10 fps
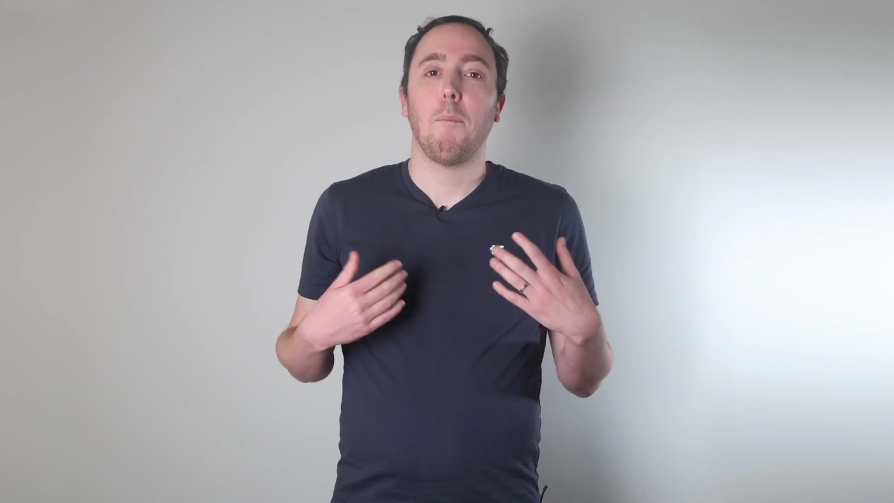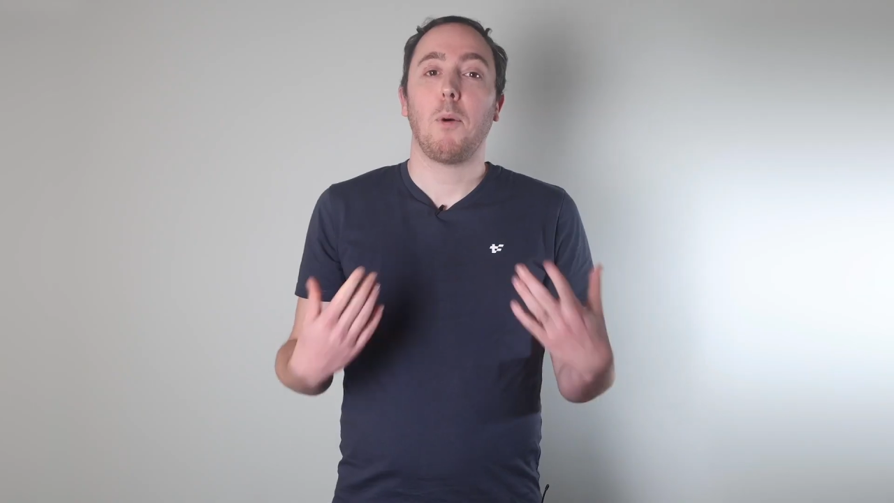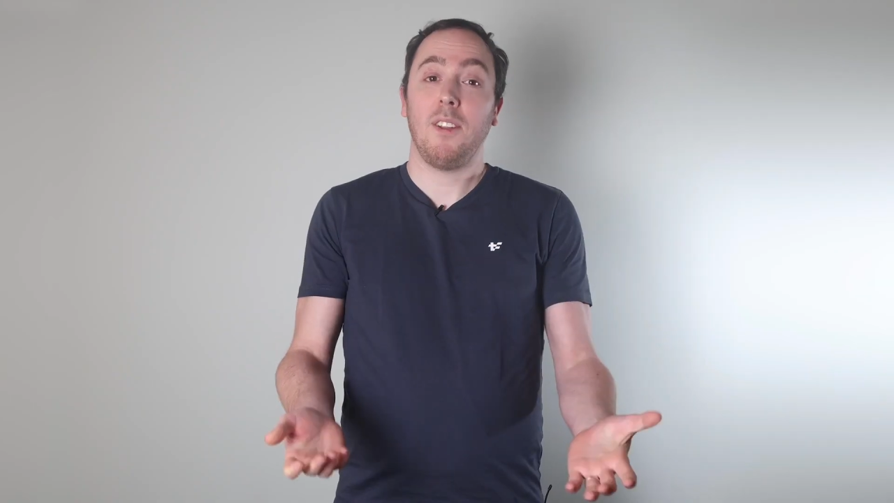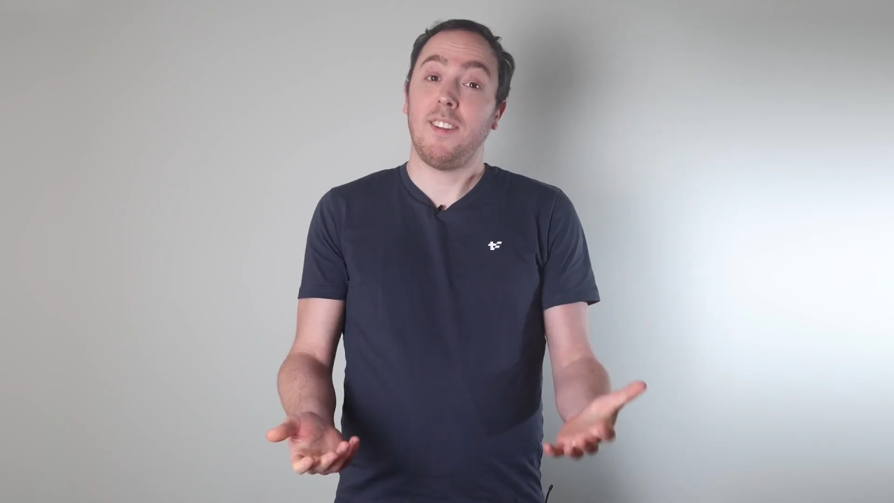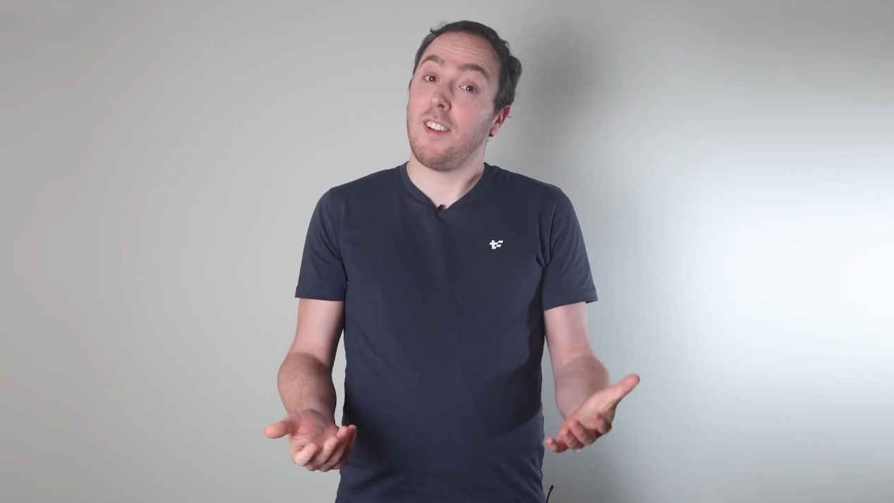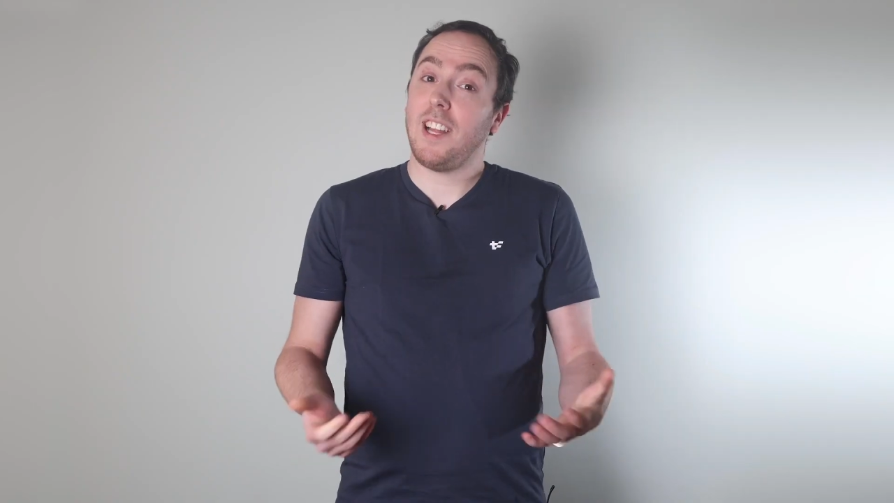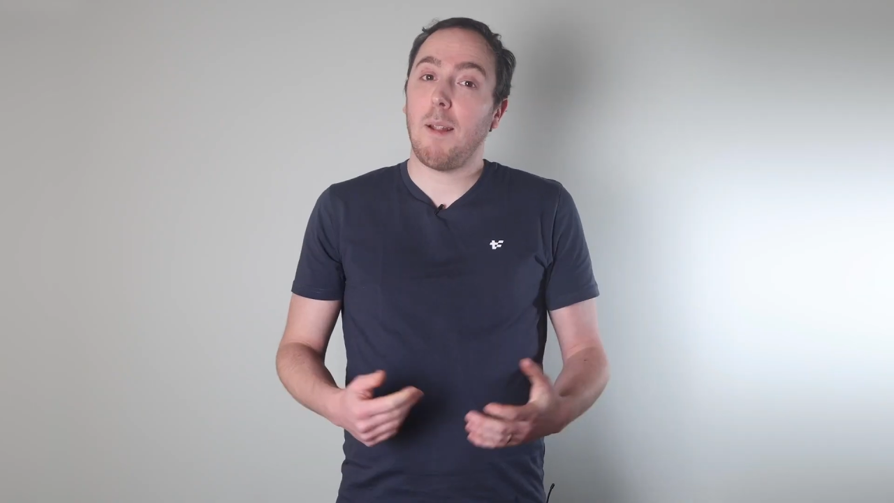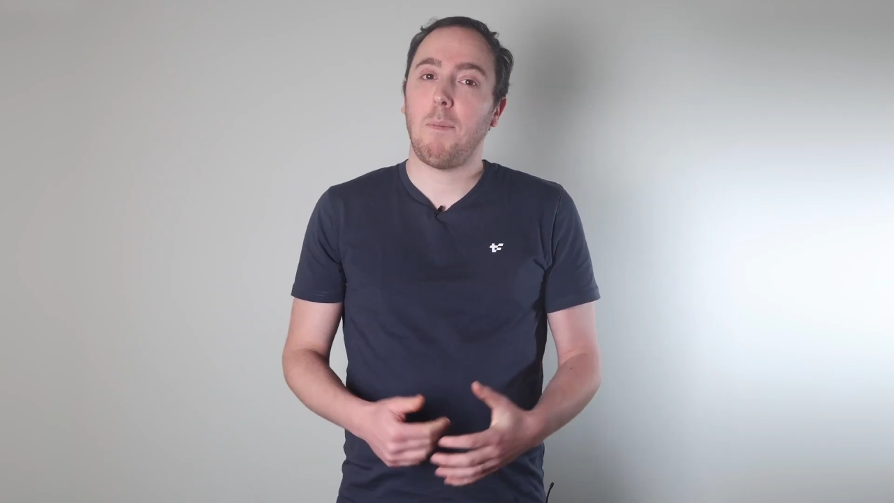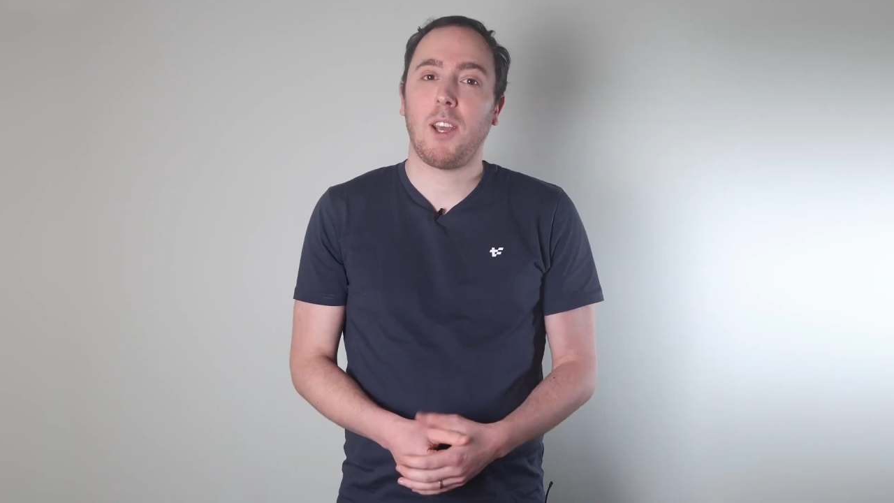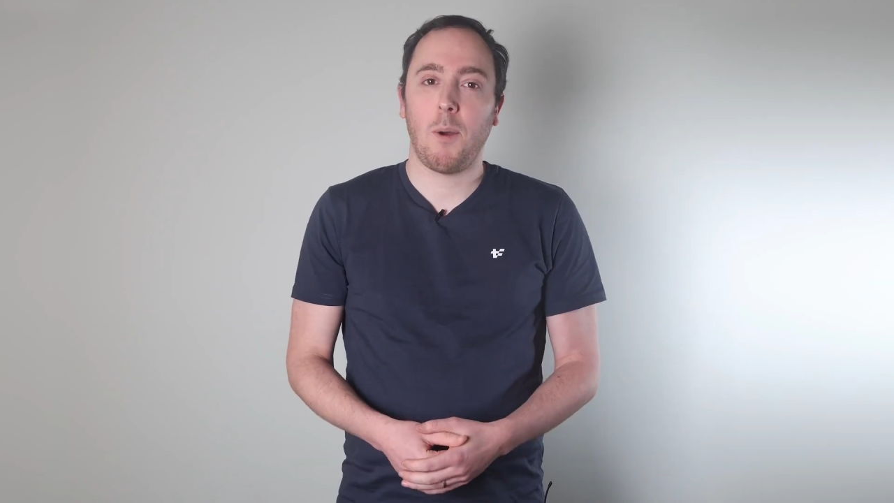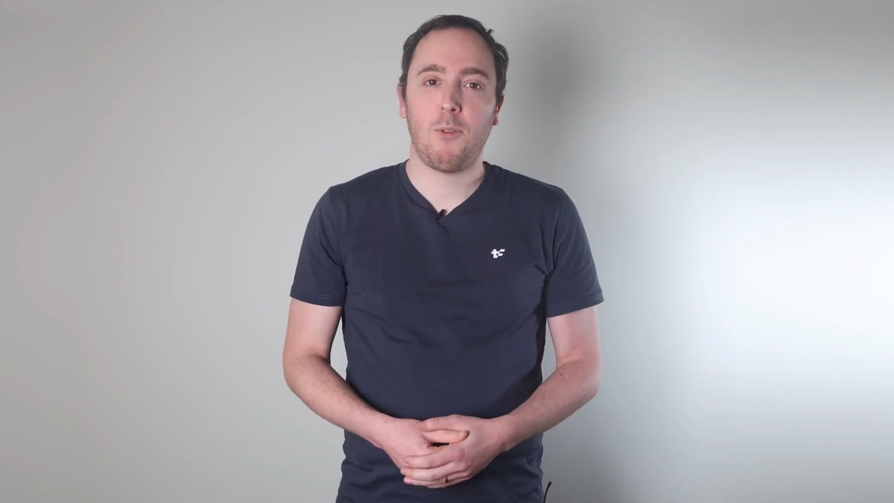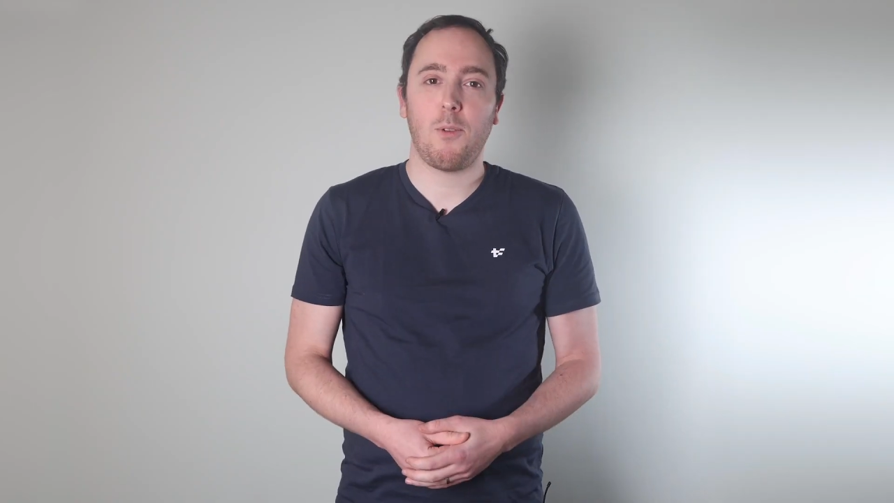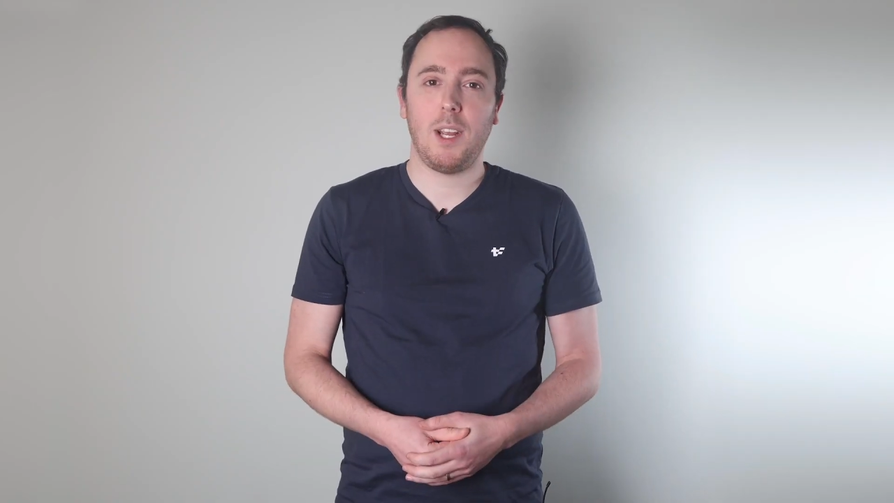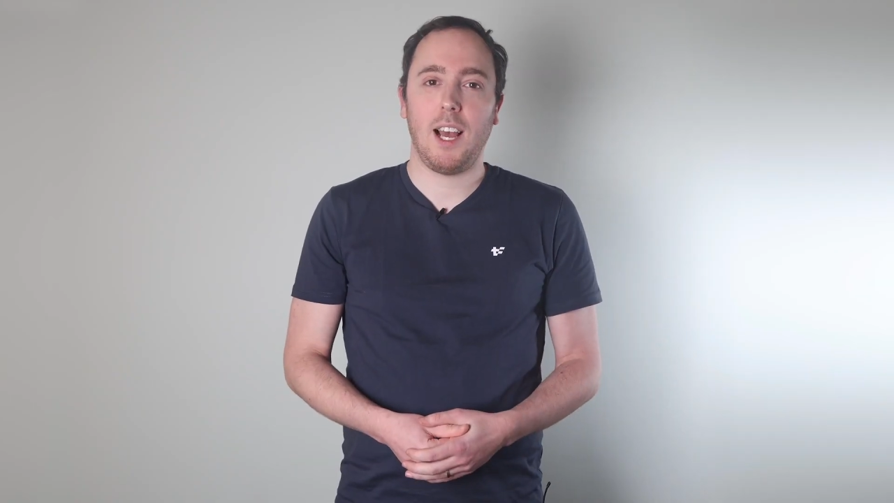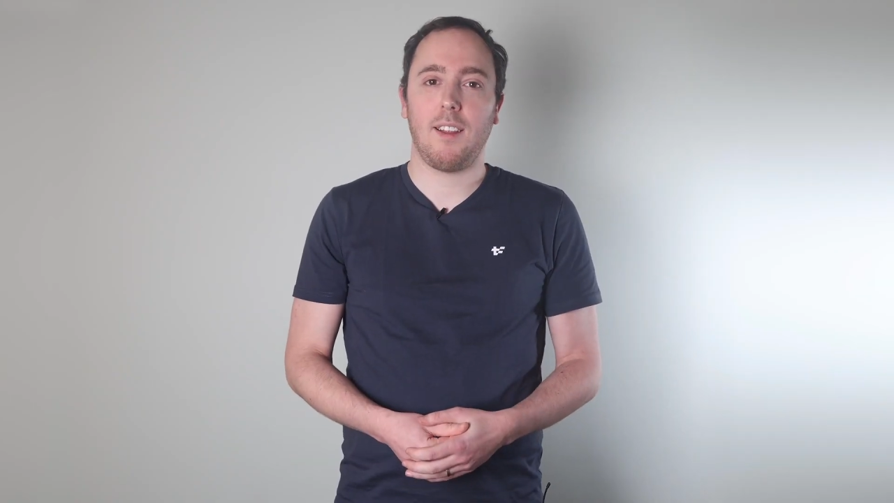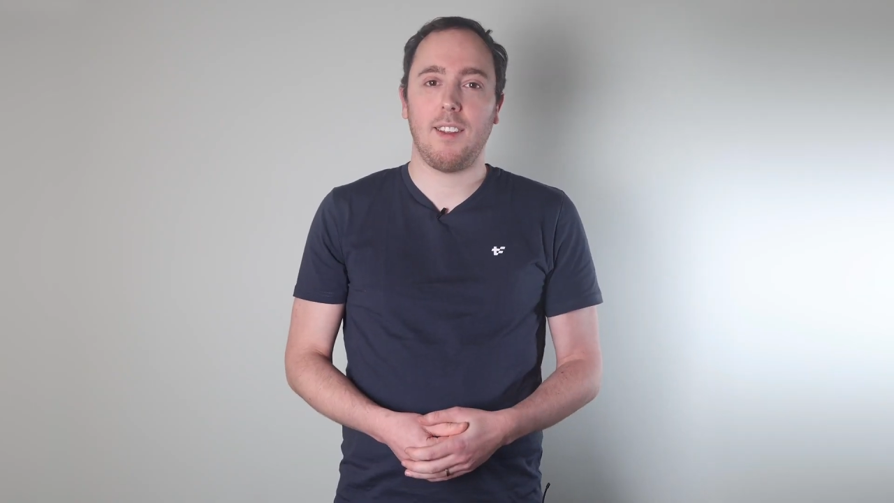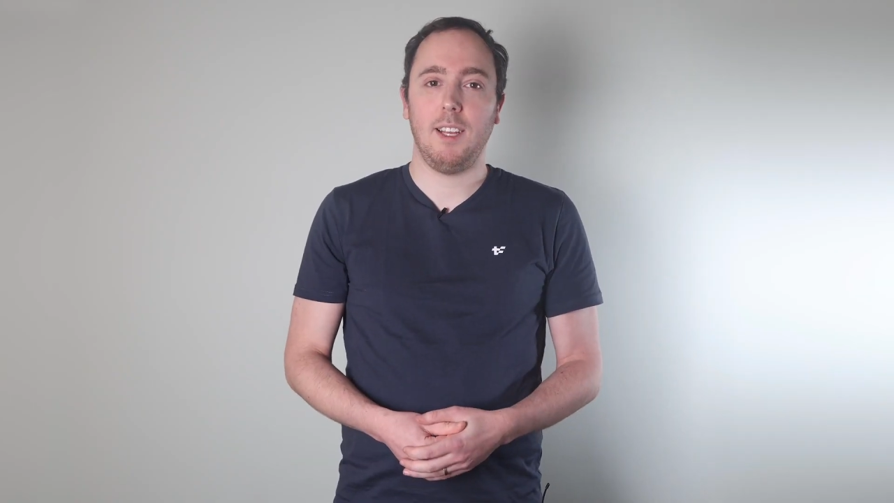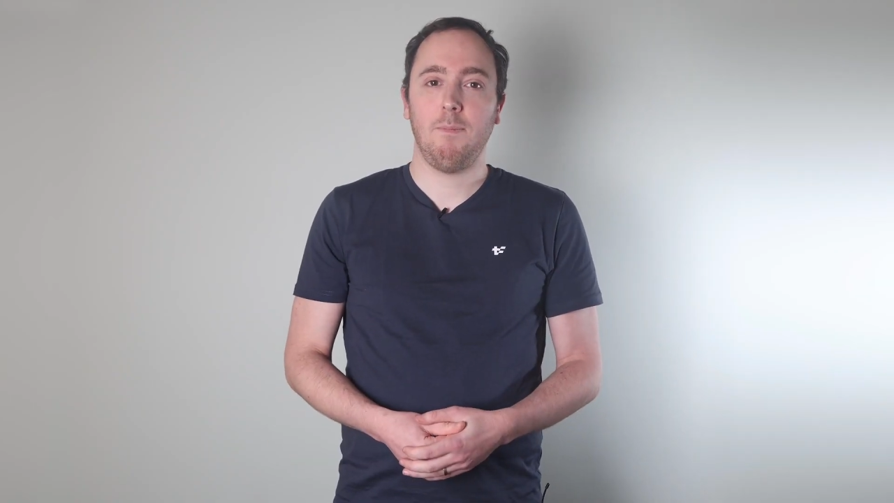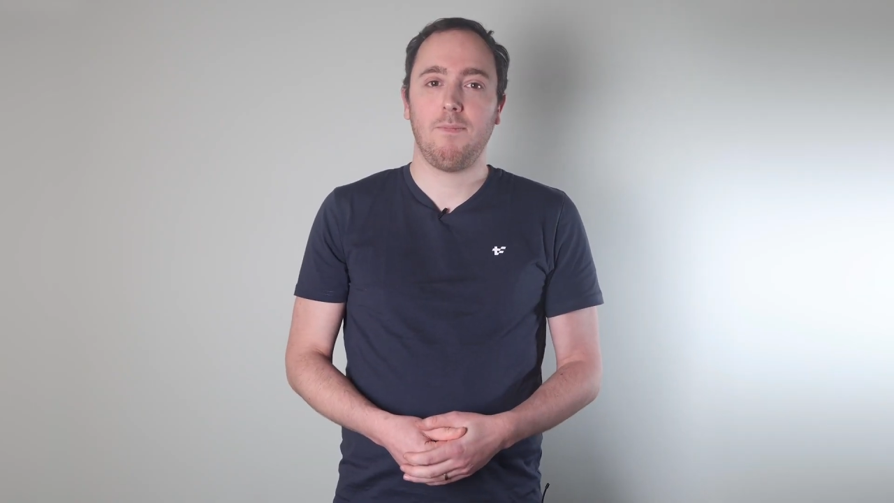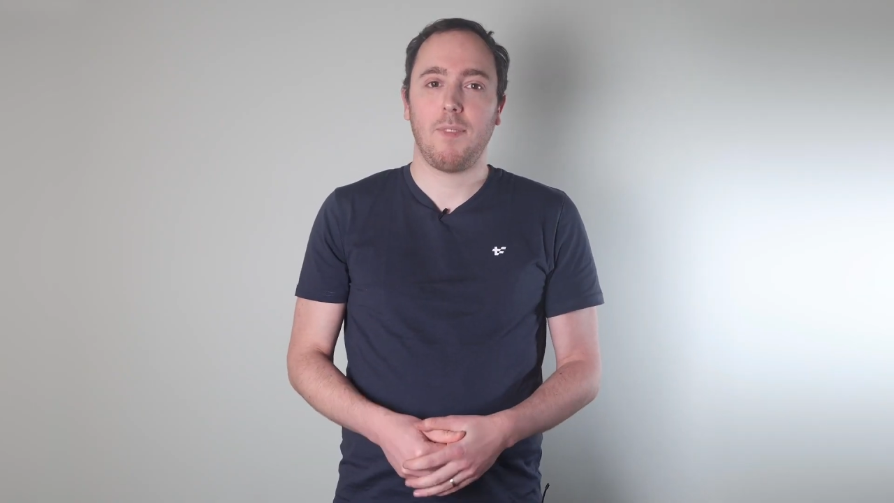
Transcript: But until that becomes a reality,